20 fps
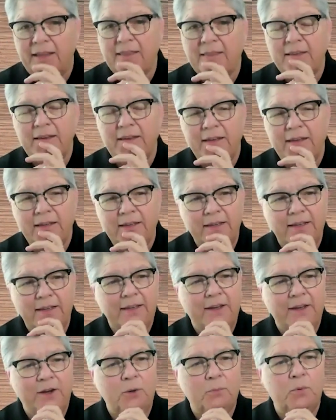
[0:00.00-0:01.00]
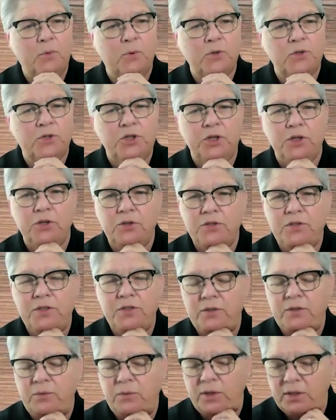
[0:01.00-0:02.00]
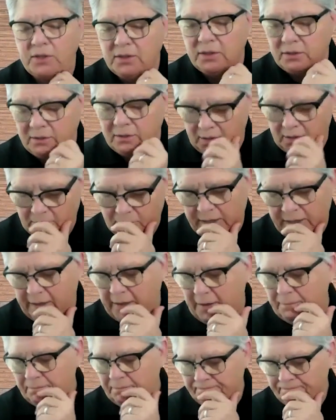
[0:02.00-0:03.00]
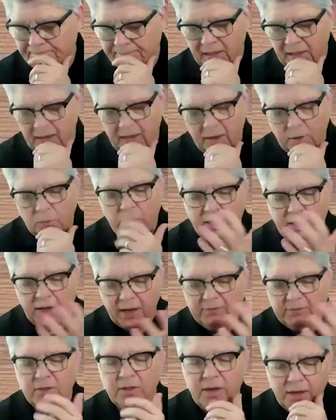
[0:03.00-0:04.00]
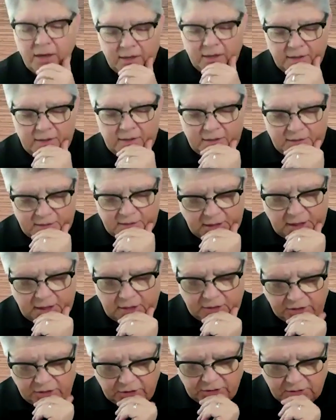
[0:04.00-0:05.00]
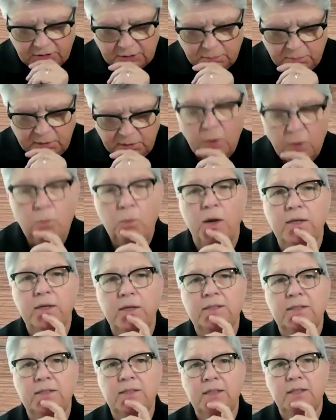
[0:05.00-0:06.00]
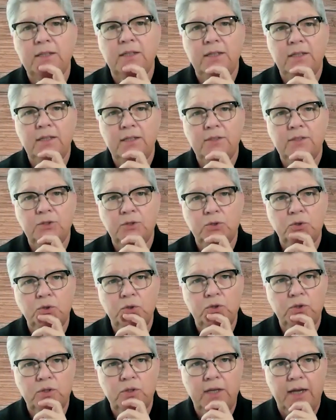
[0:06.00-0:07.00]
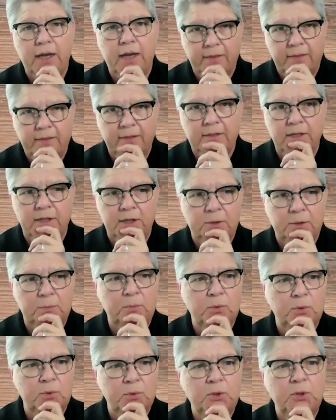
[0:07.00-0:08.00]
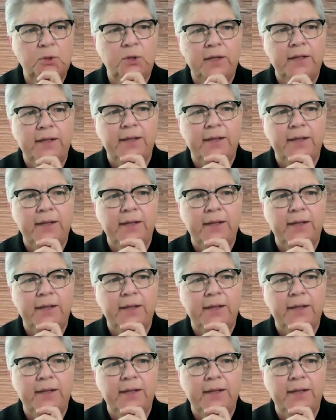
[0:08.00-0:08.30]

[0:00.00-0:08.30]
I oh, think uh, our board chair said, rest, uh, well, we have a lot of discussions about why CNAs aren't at the table